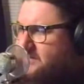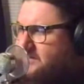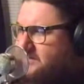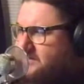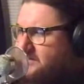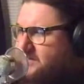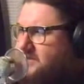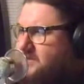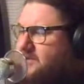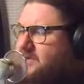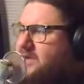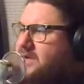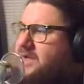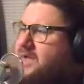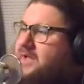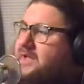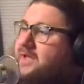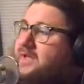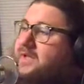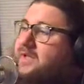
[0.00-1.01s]
So
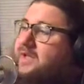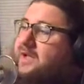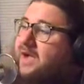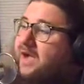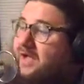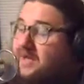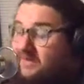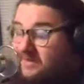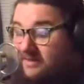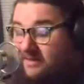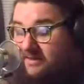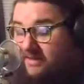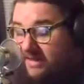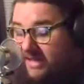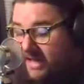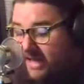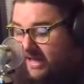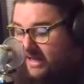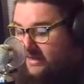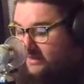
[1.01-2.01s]
I did
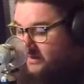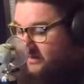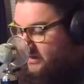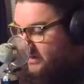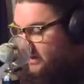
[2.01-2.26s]
that.